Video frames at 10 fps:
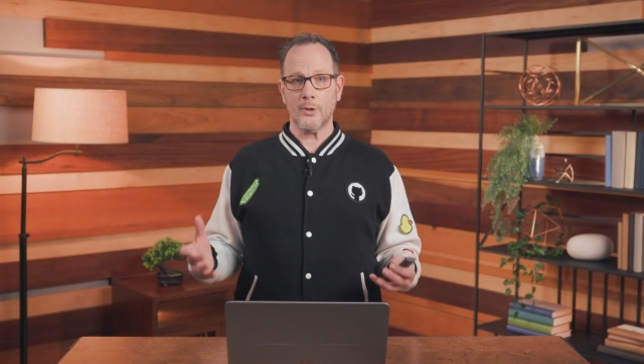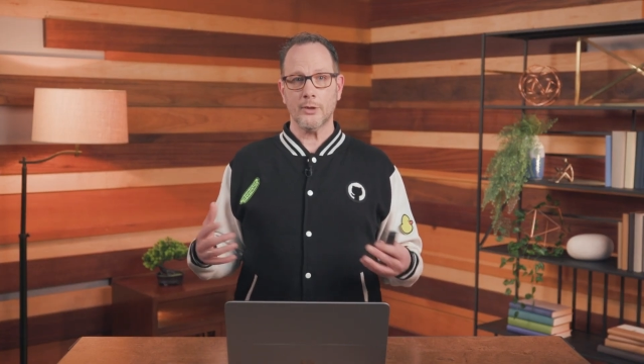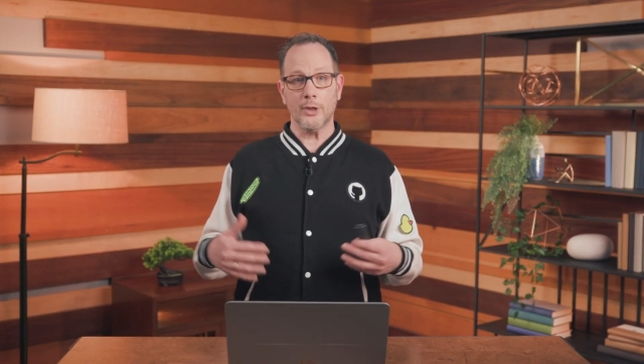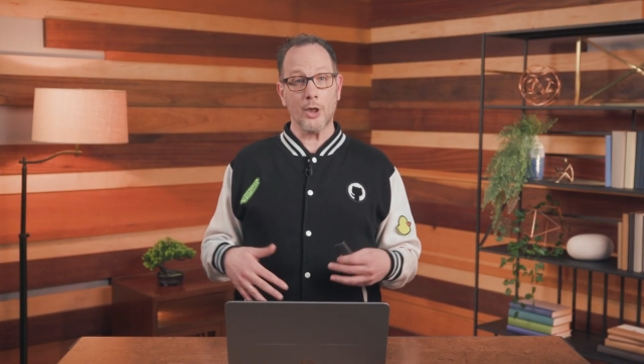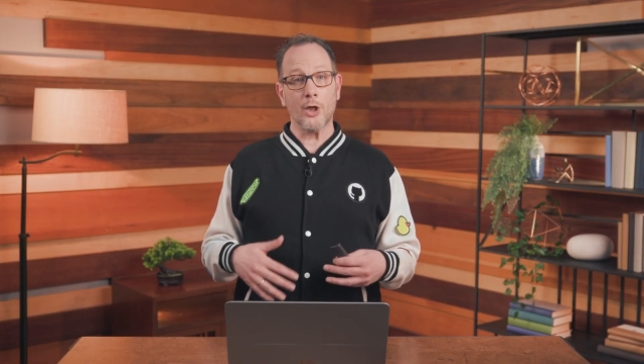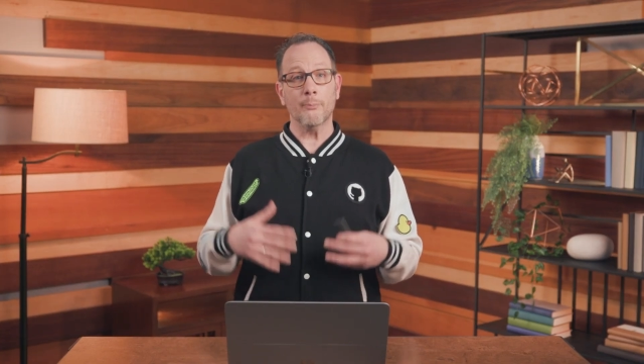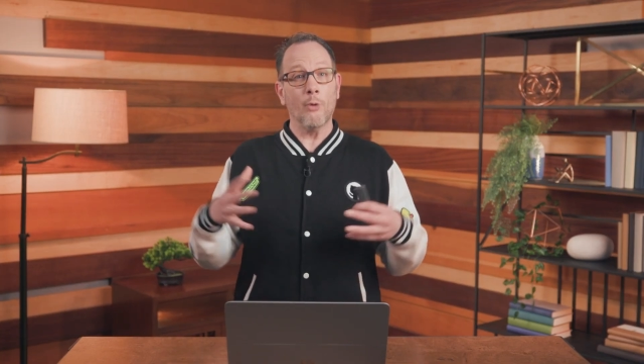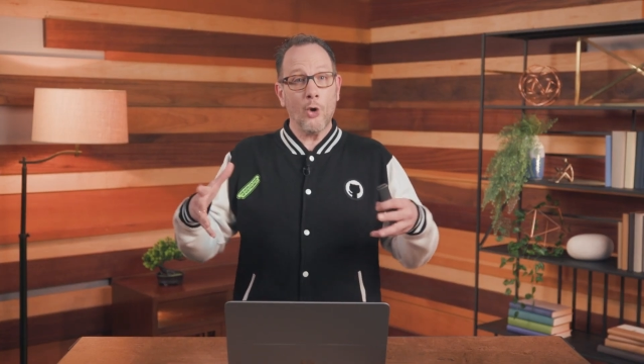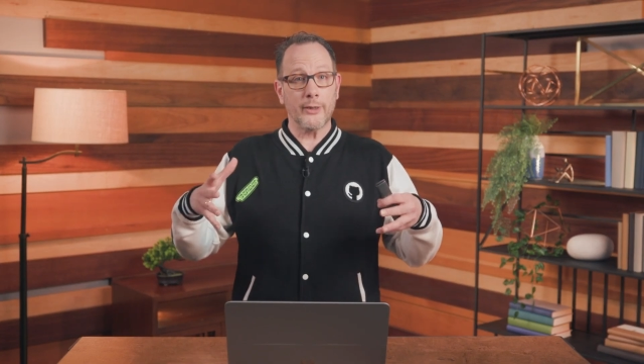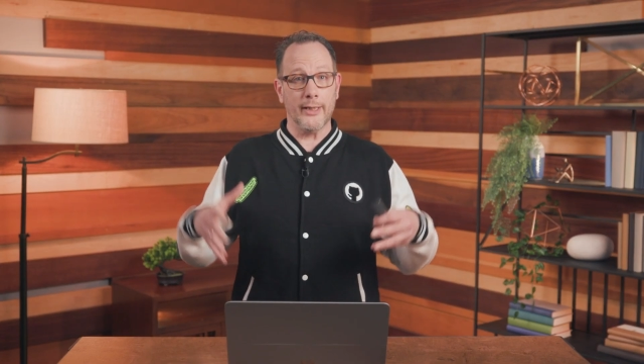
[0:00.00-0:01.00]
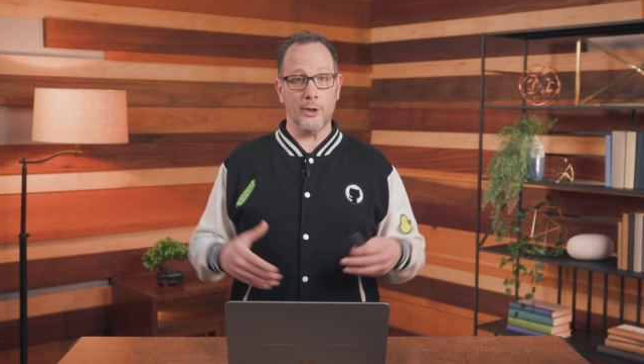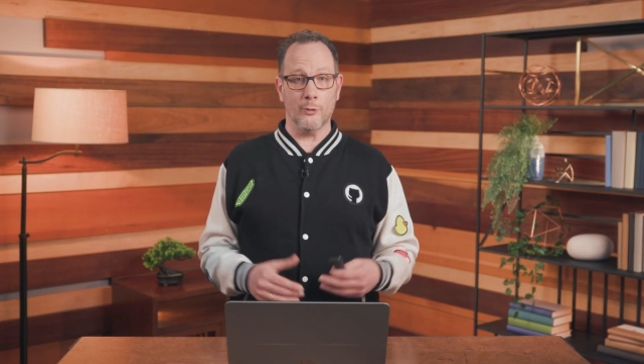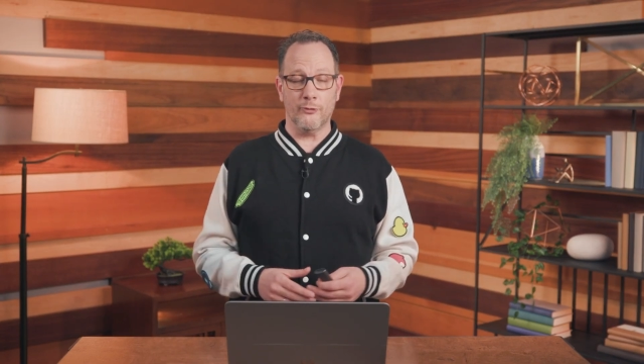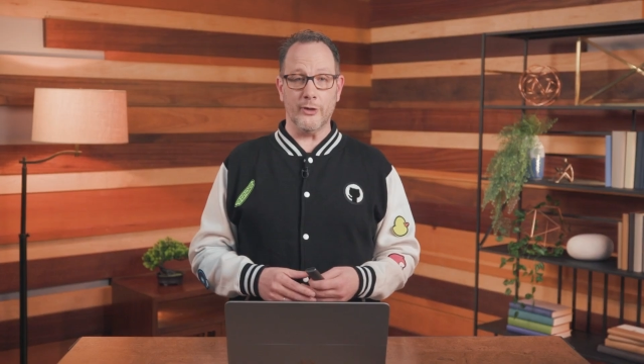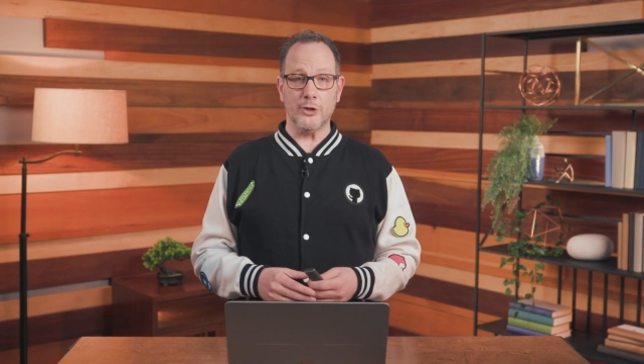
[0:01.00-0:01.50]
There are more
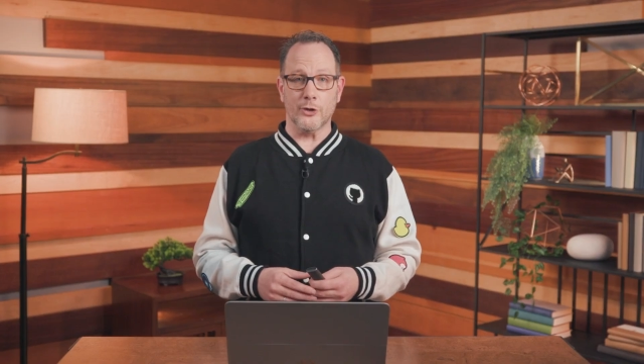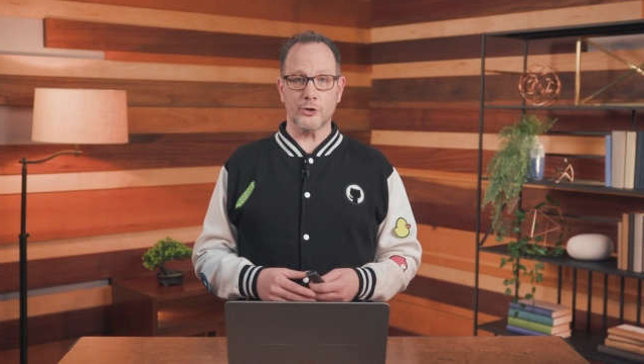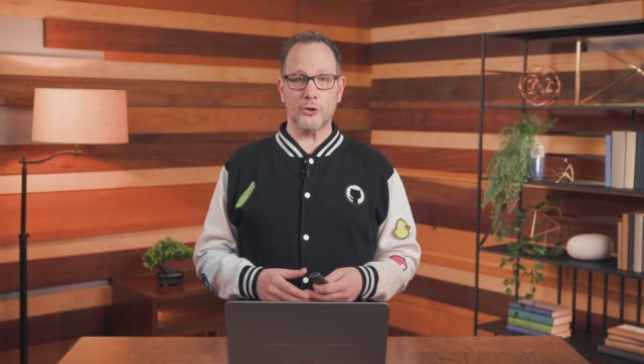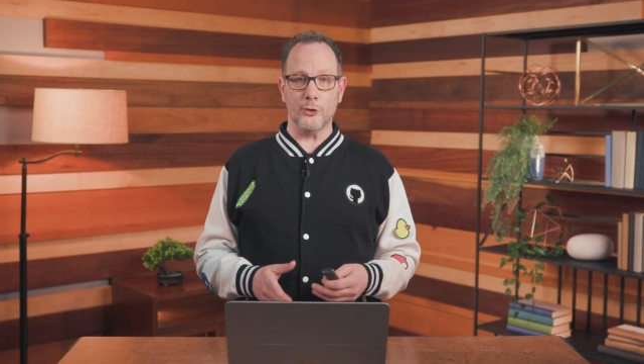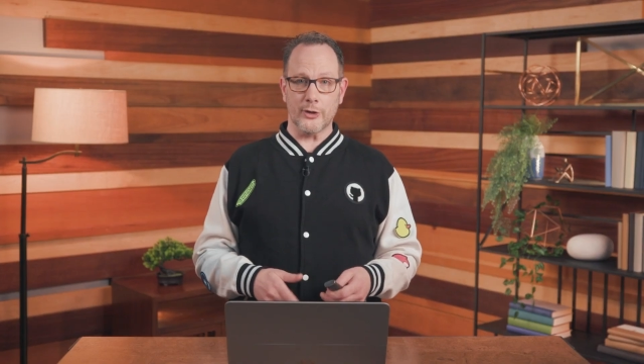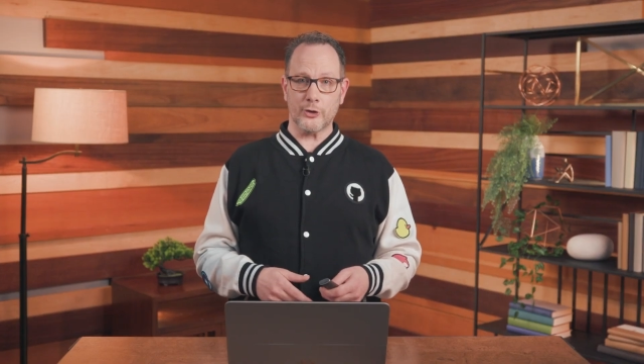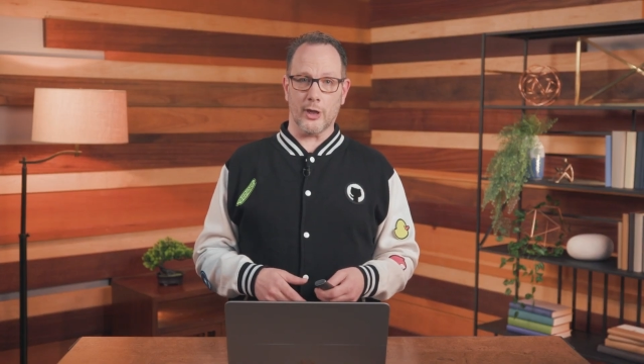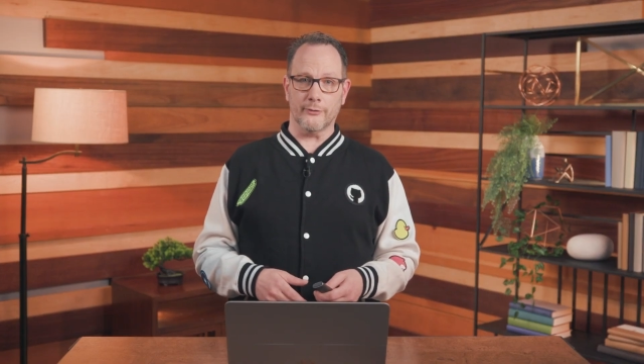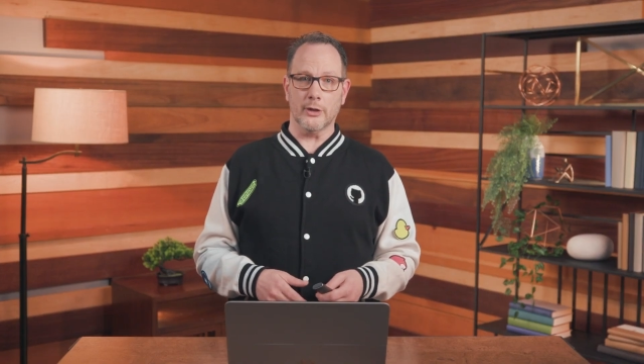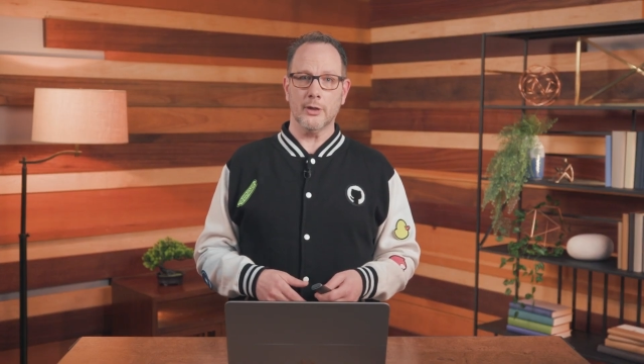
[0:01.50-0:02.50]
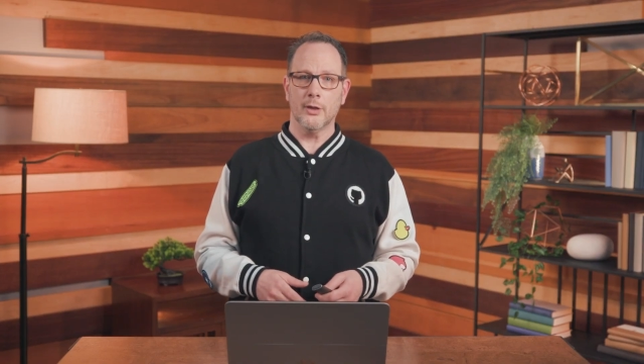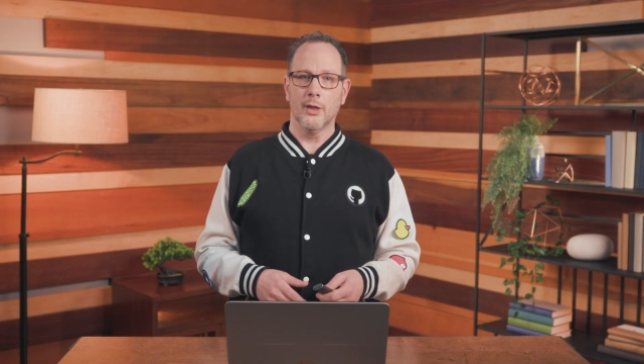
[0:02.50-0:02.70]
GitHub features to discover.